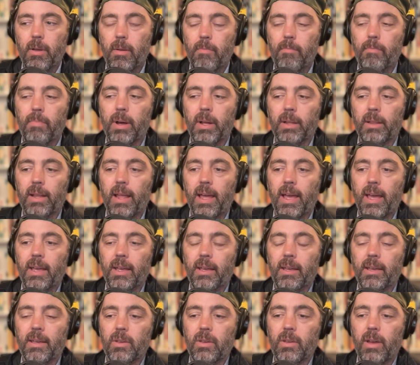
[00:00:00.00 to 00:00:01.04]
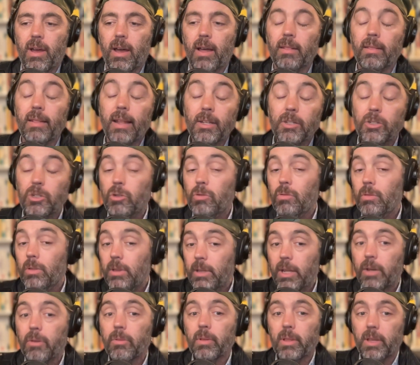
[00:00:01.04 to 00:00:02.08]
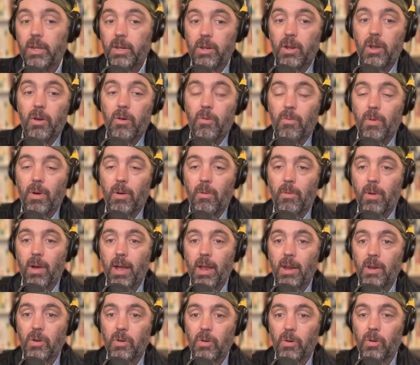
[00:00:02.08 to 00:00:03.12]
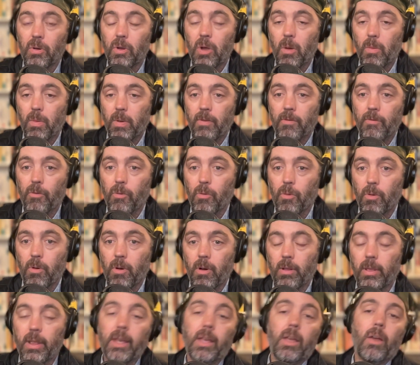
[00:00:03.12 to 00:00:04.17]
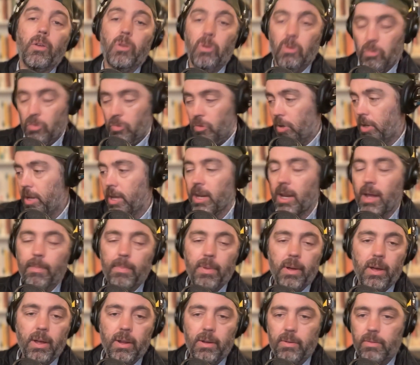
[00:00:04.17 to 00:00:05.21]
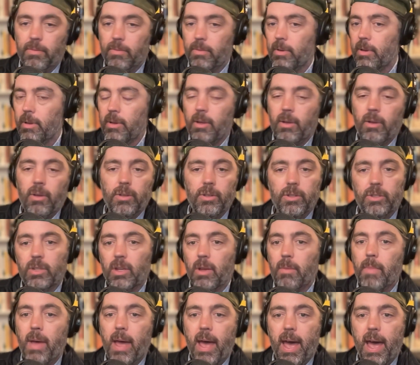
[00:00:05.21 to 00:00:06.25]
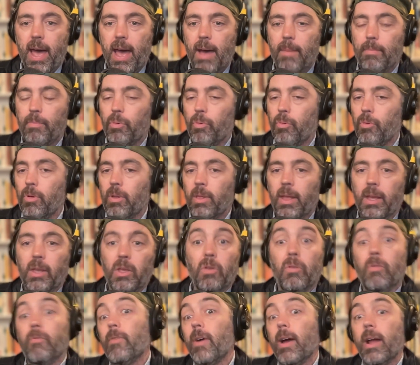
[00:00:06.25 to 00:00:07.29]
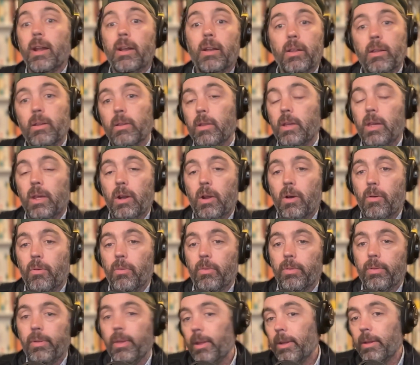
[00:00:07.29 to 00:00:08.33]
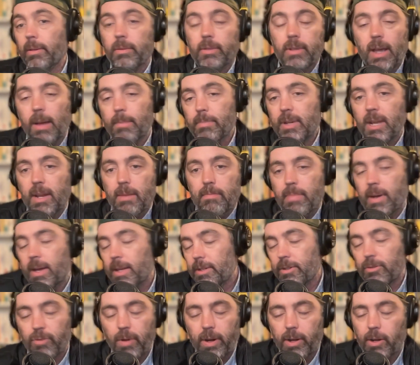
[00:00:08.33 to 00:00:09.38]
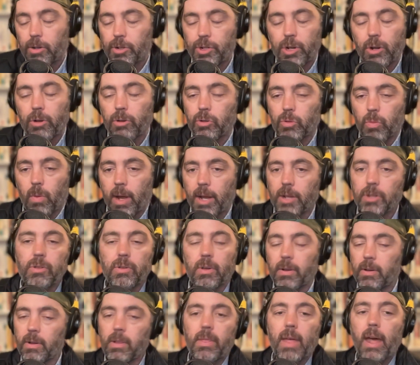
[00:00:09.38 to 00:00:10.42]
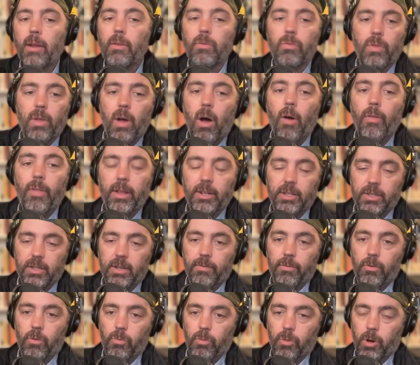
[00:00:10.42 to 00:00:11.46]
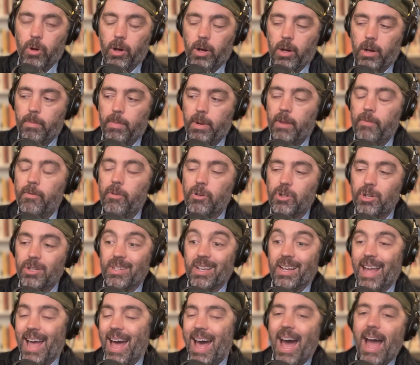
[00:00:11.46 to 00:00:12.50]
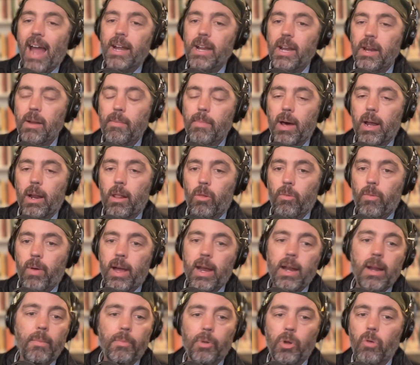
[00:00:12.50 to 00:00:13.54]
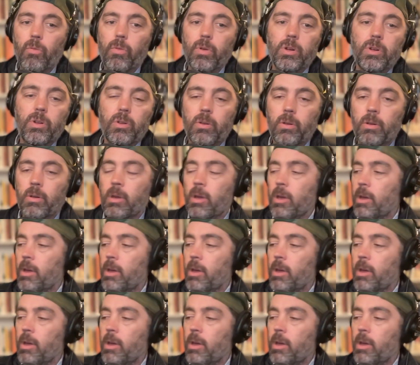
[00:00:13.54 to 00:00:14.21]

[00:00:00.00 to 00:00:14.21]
but like, unless you literally know what wine you're going for, like you look it up on some app, or like you find, top 10 best Trader Joe's wines, all that stuff will work. But if you're just like, I need a bottle of wine, I'm going to